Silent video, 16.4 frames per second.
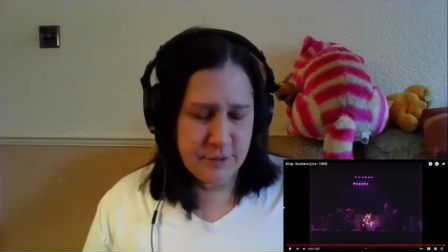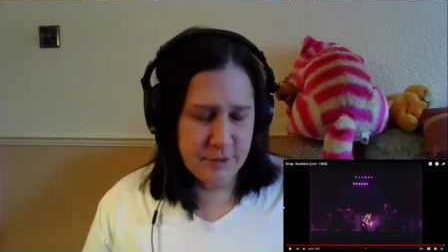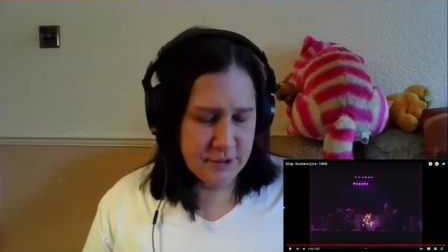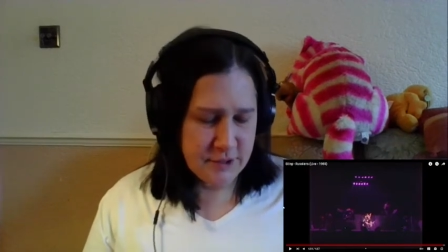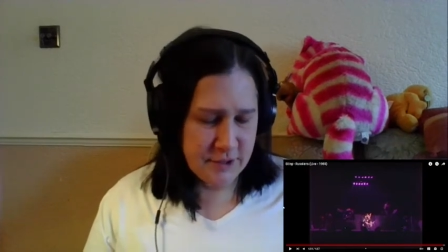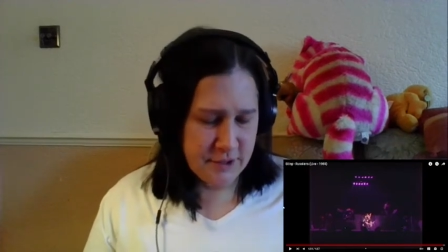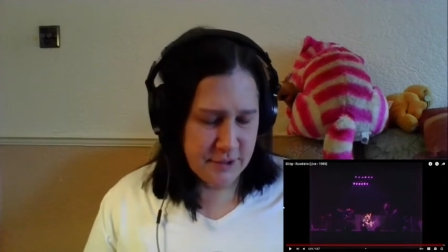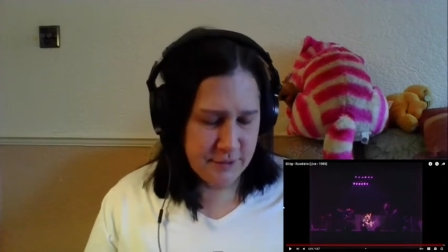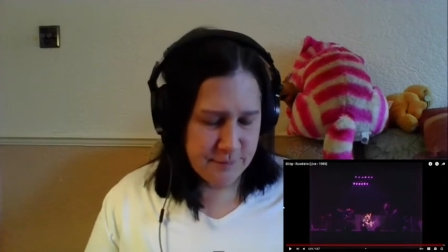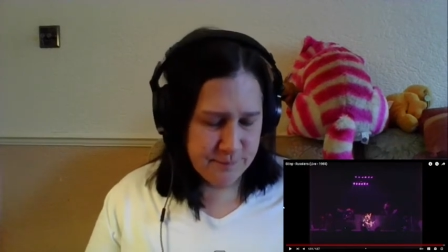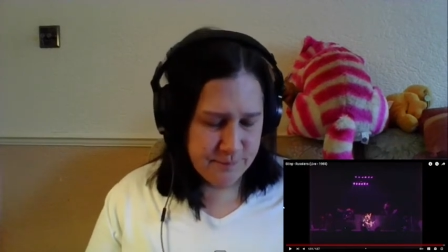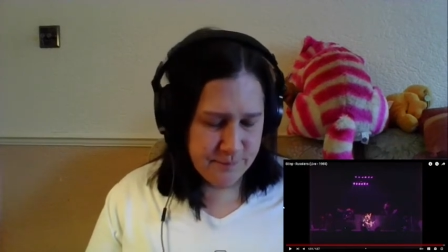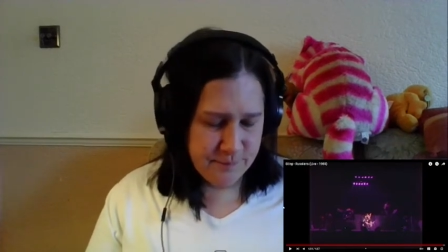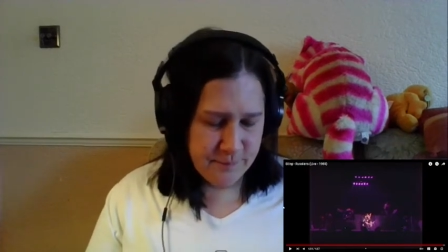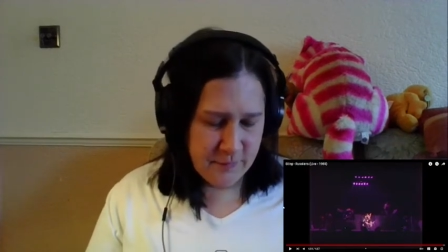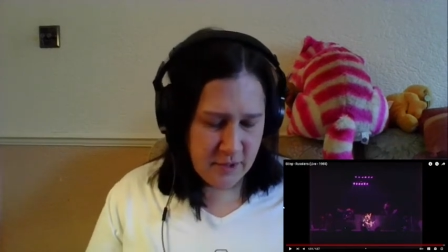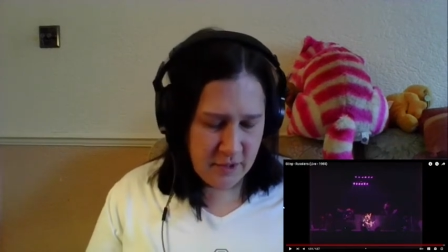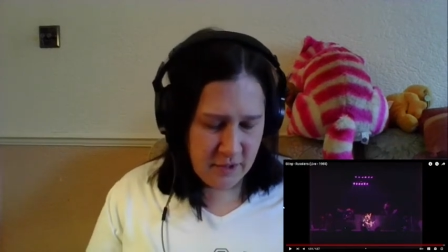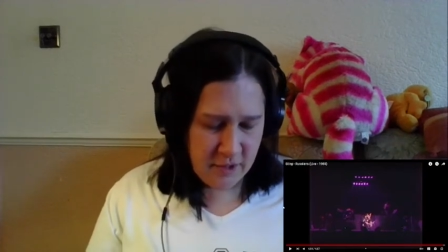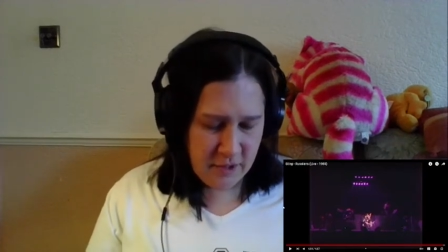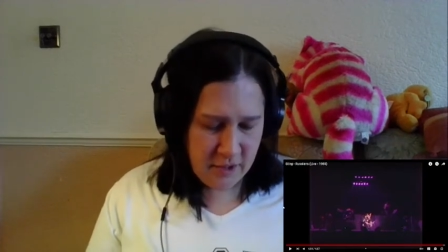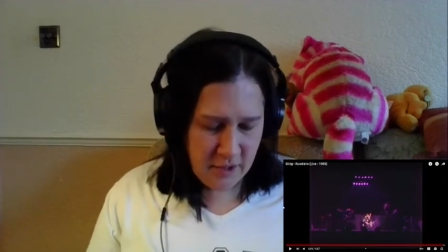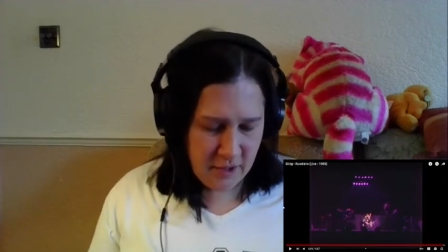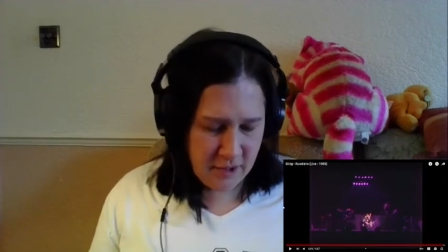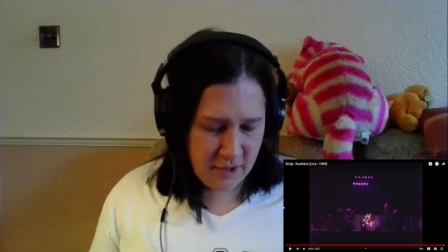So
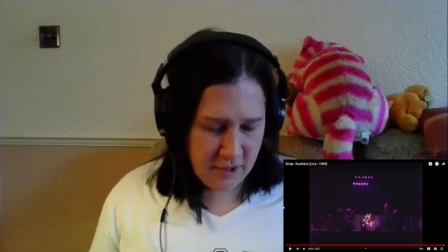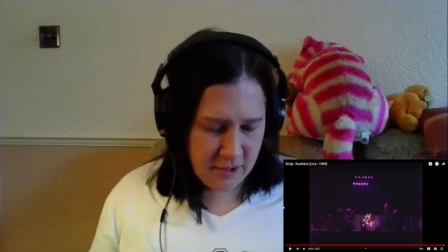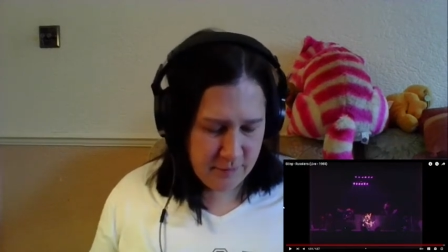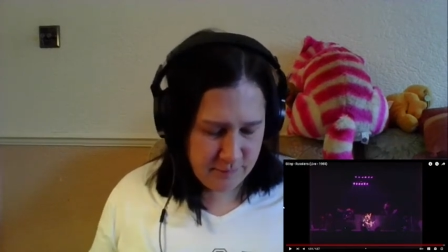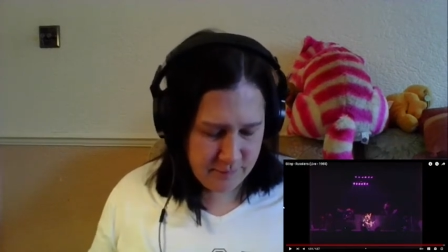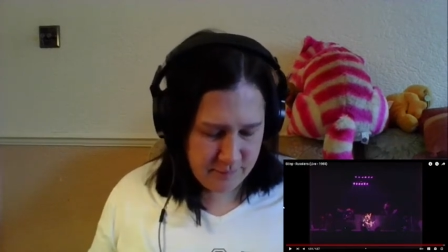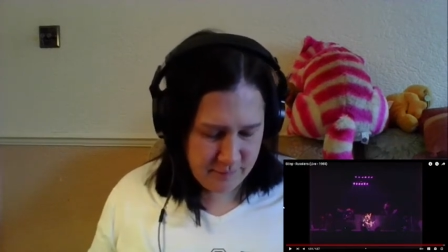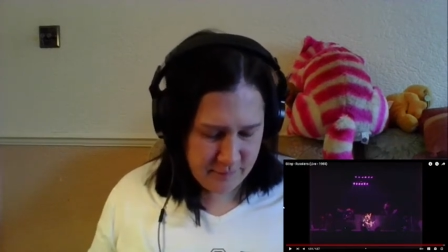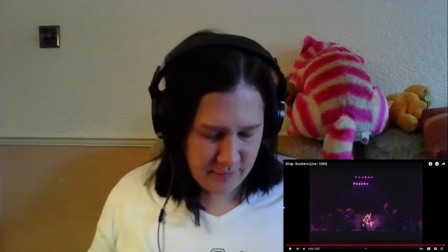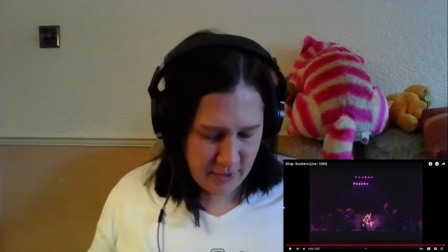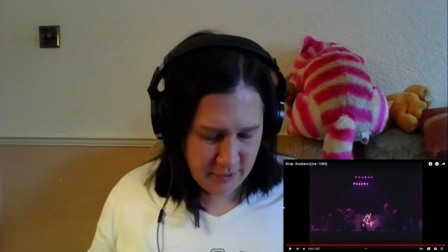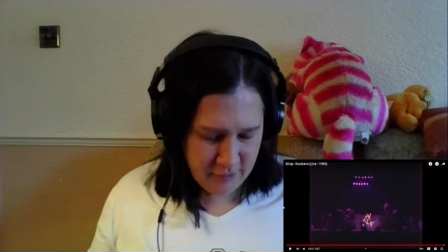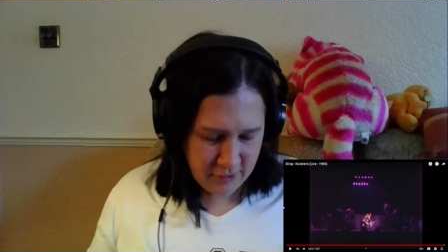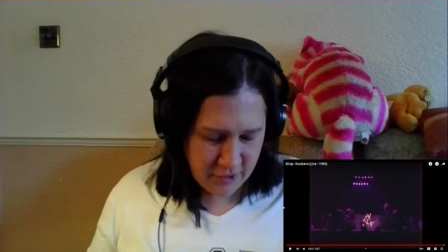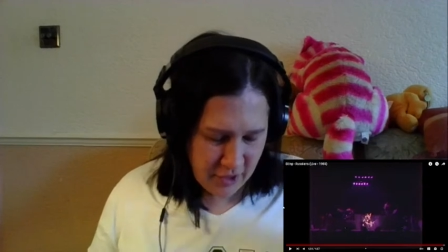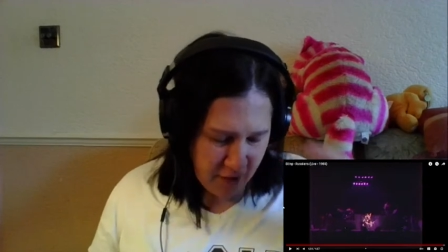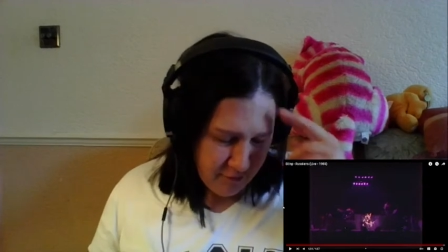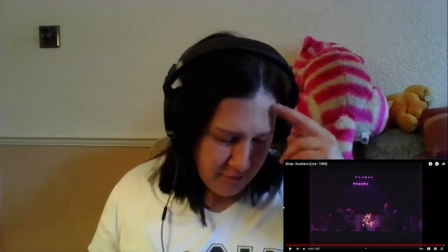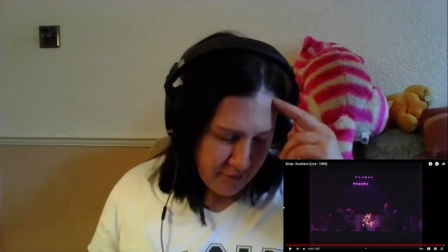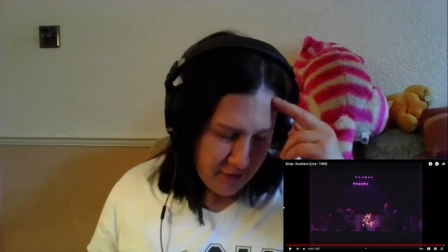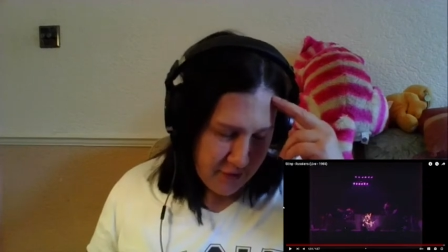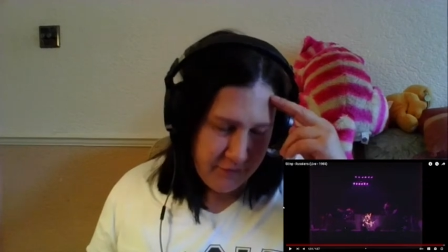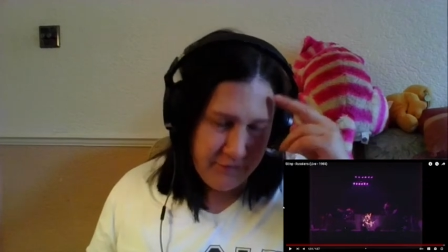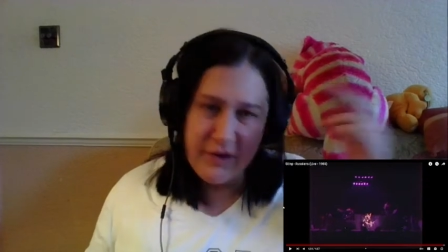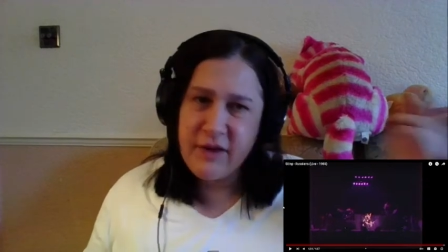um, I can't really
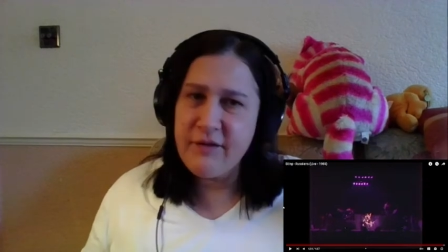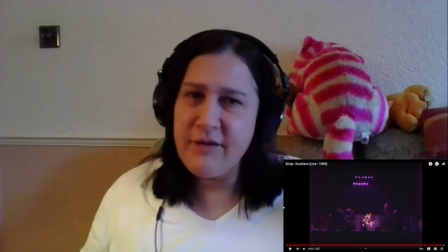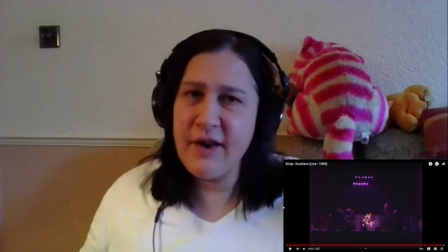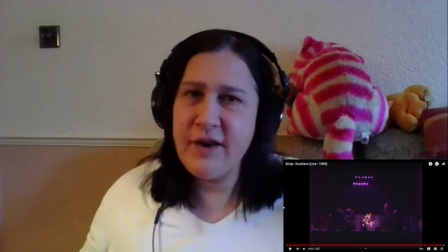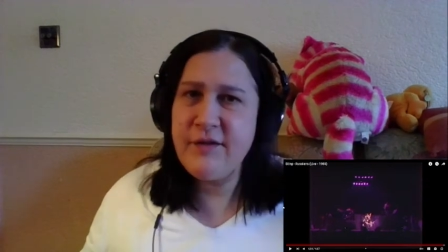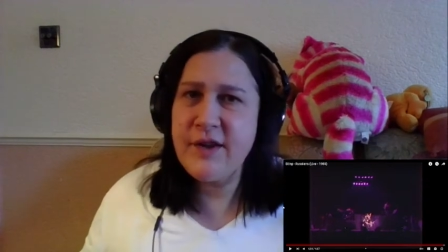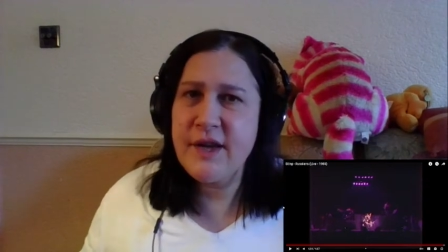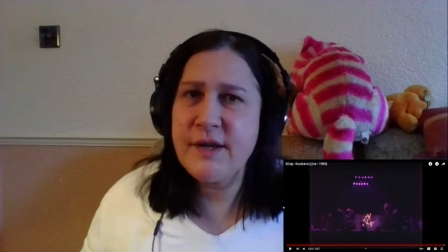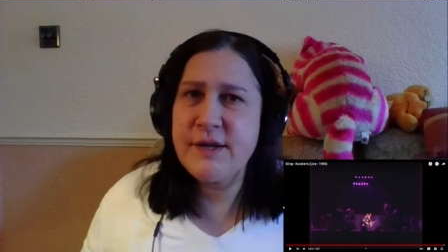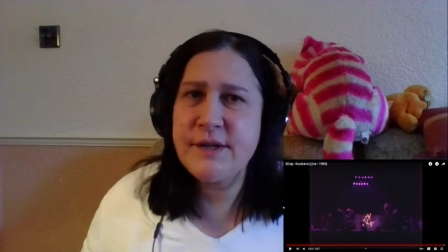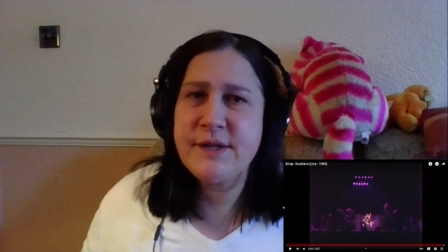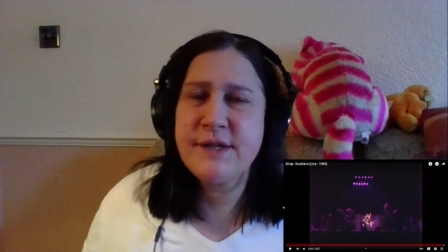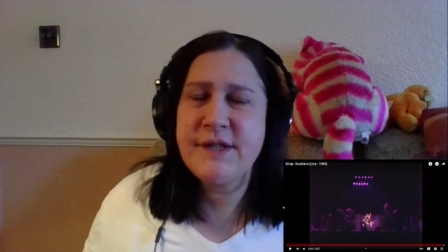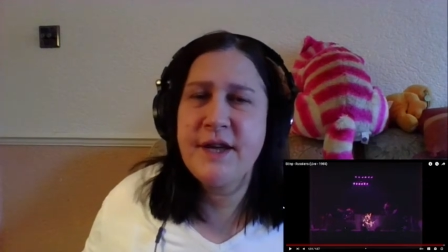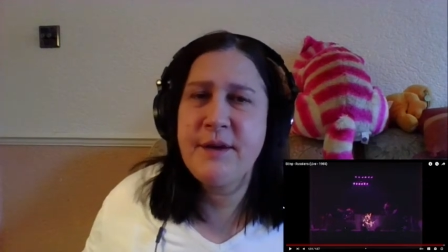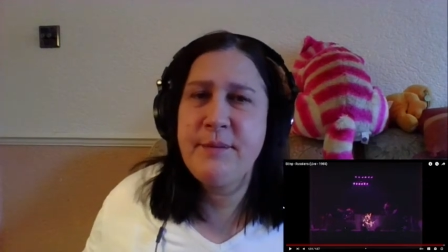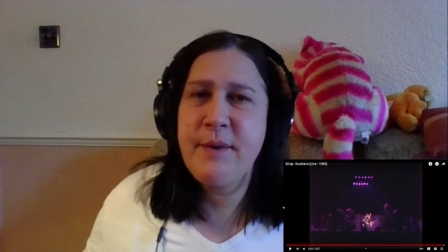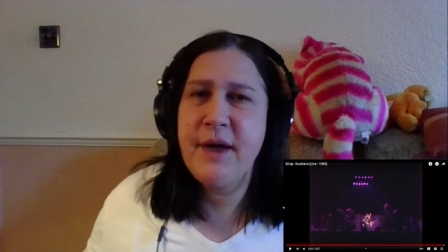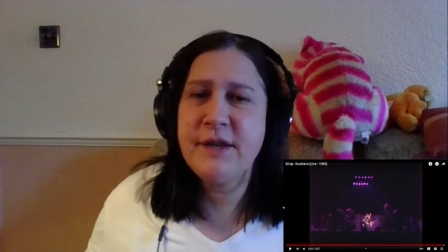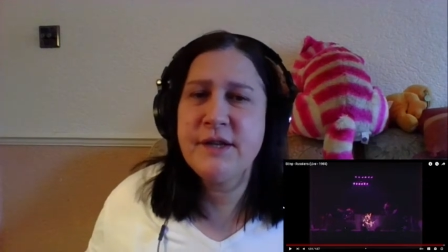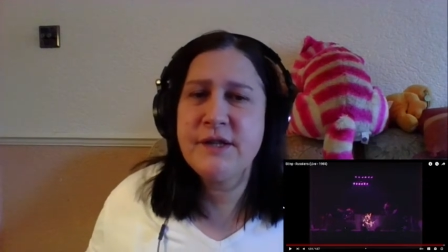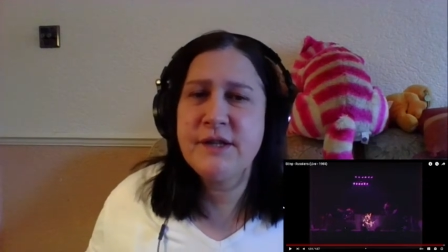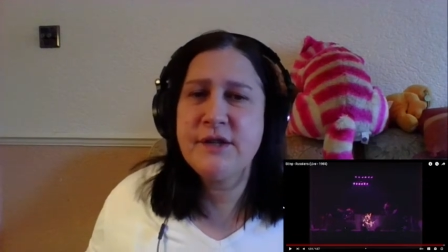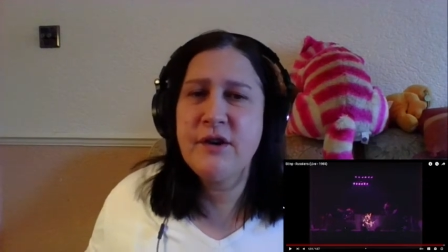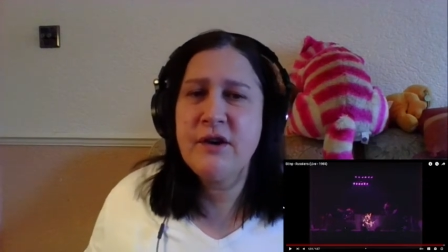think of anything else to say about this
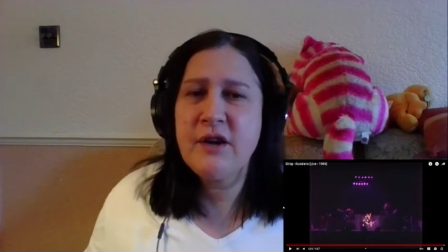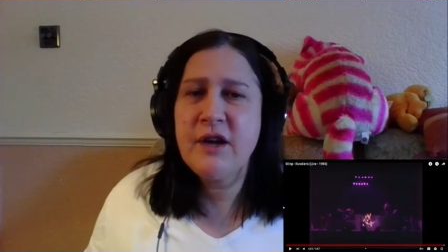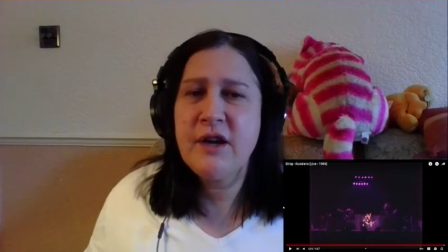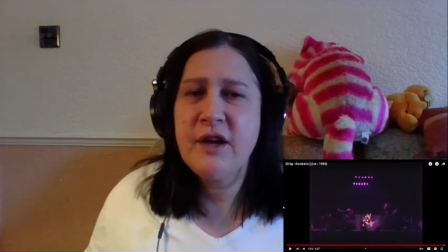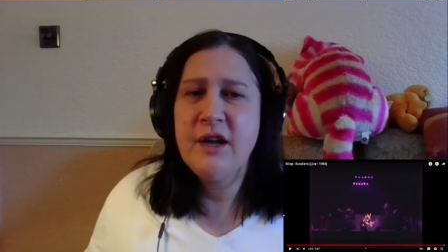song.